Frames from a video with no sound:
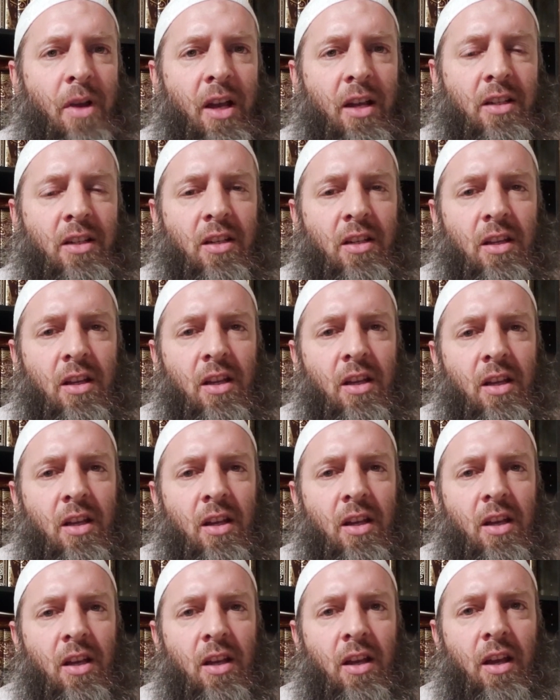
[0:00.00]
Damaj.
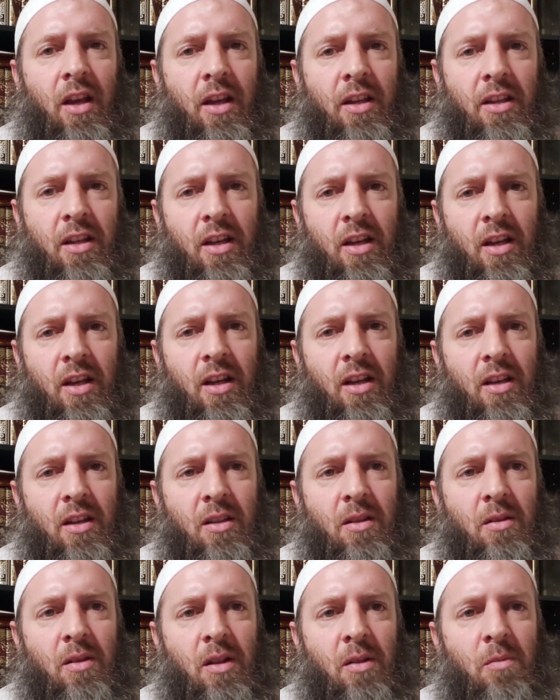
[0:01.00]
And, uh,
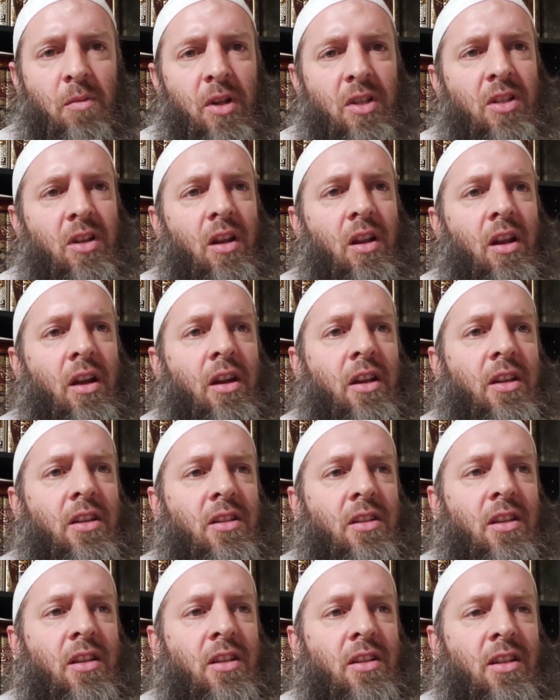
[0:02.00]
and mashallah,
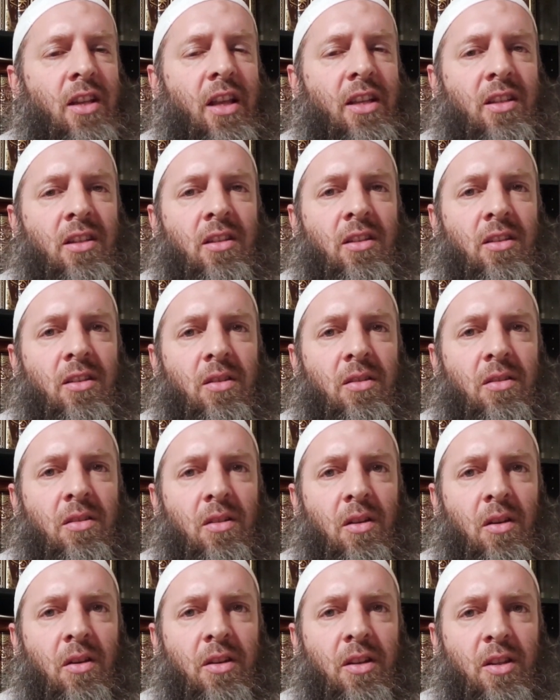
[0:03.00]
his, his
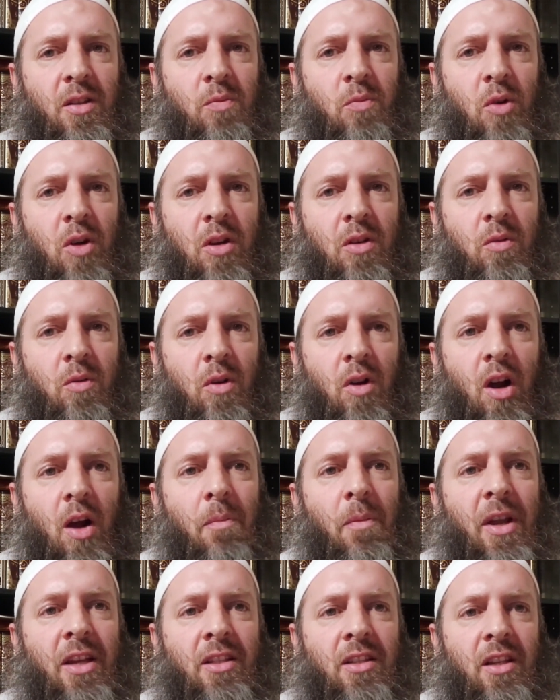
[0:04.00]
lessons on this book were
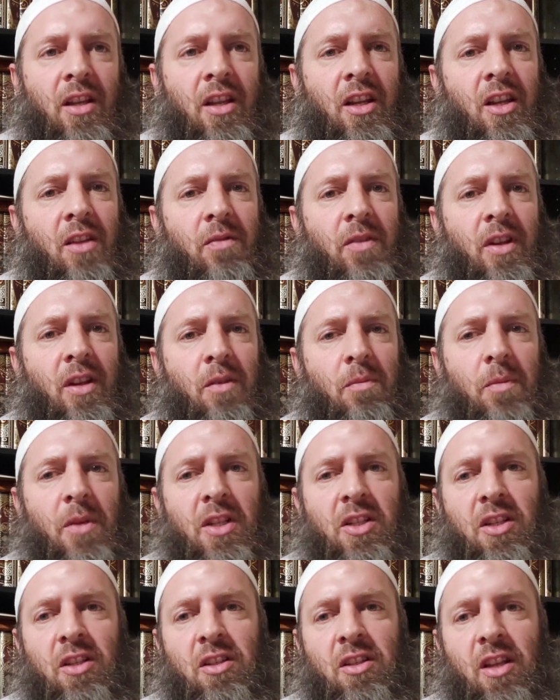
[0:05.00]
amazing. And even he
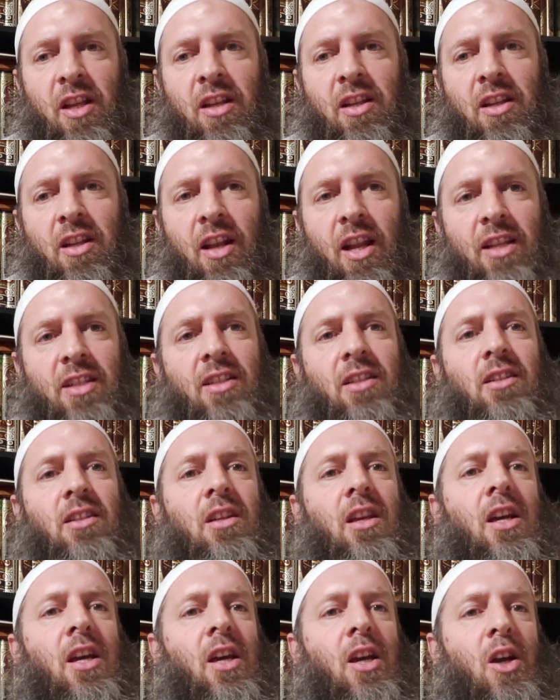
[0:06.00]
mentions in the
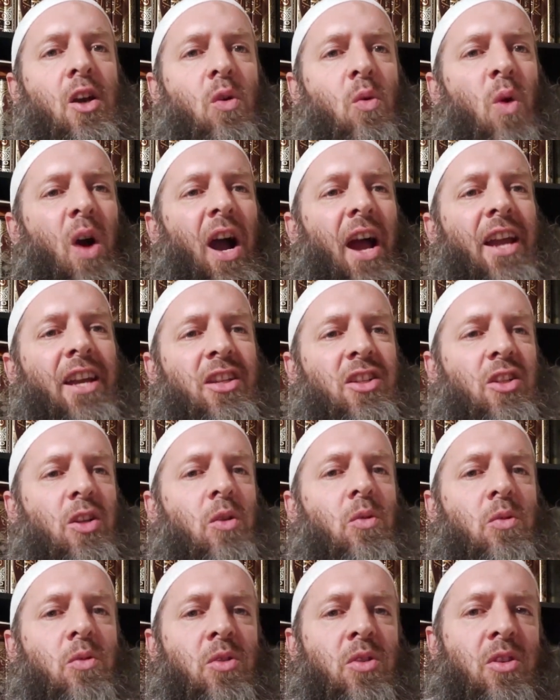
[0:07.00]
lessons why he
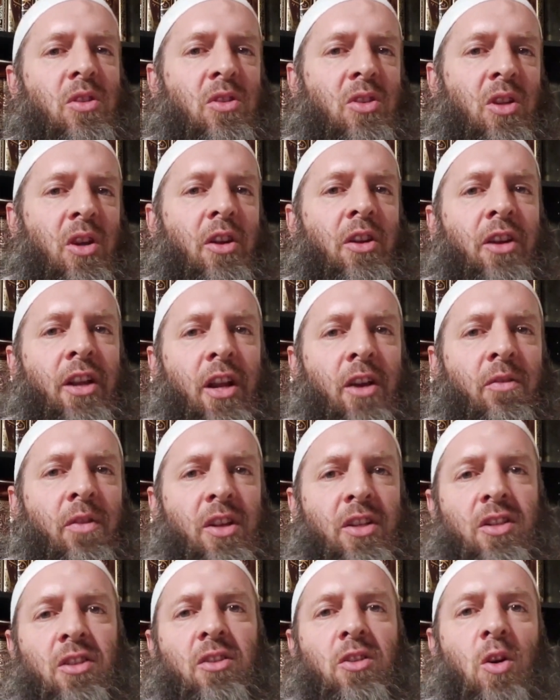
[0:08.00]
chose certain
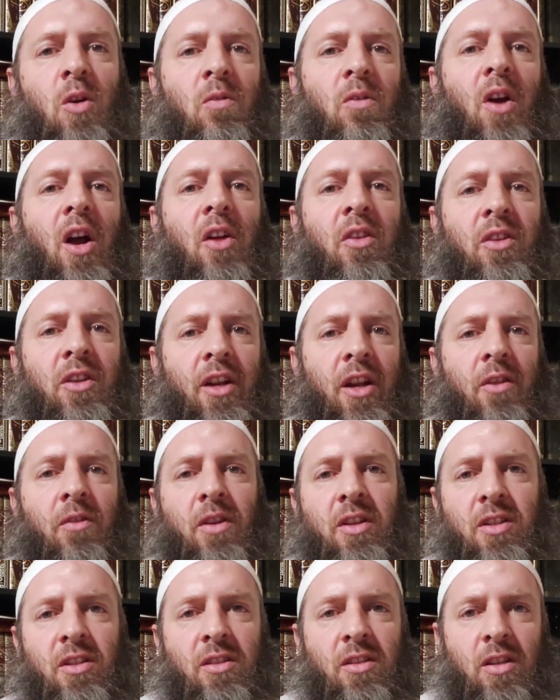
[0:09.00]
narrations over other
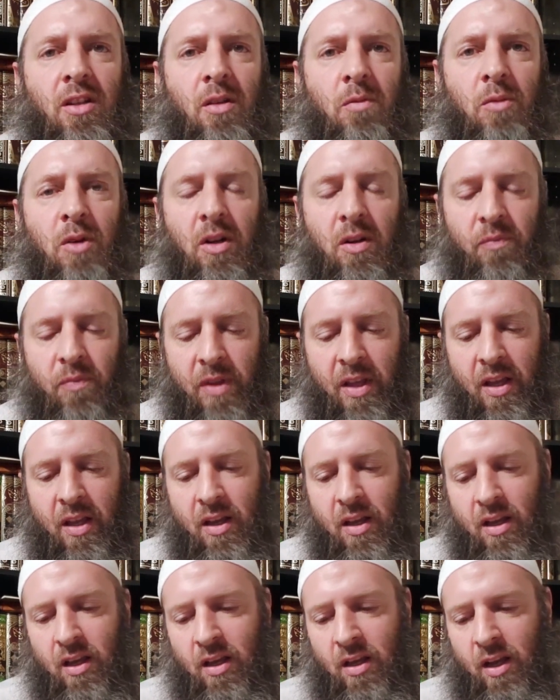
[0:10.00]
narrations in the book.
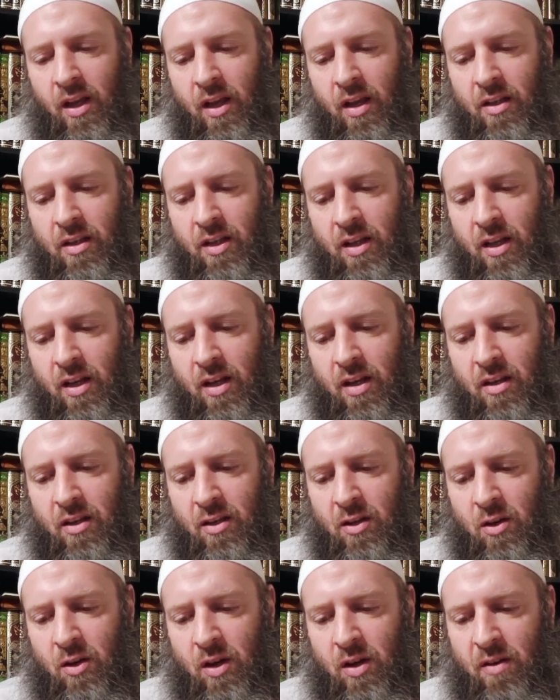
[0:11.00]
And, uh,
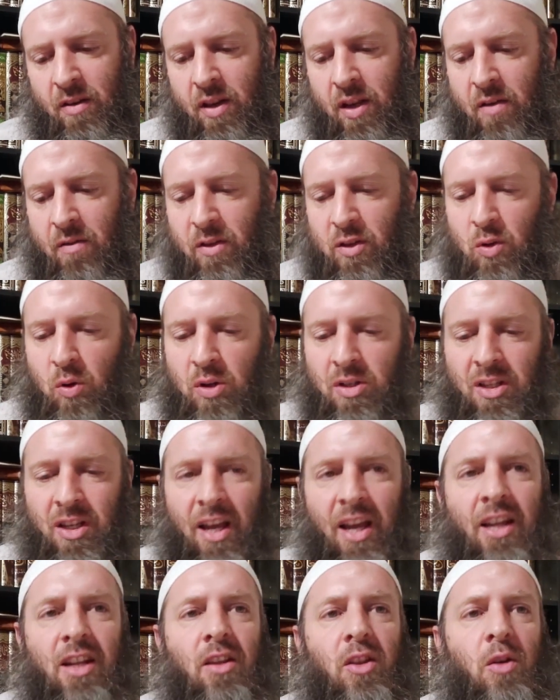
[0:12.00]
you know, it, even towards
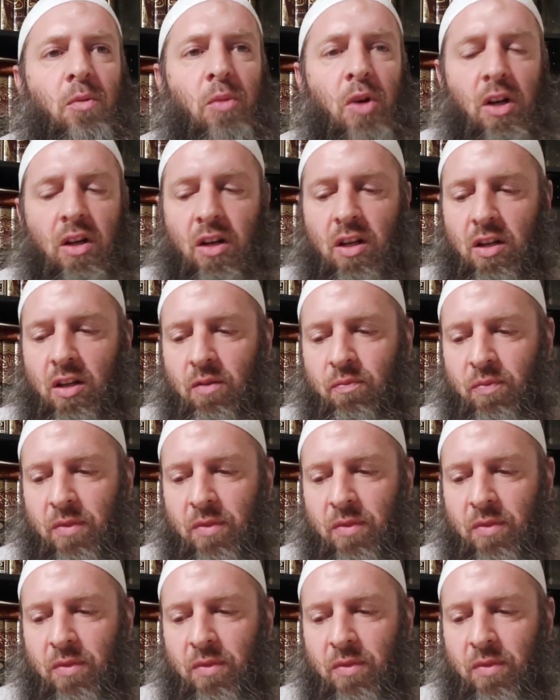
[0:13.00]
the end of the book,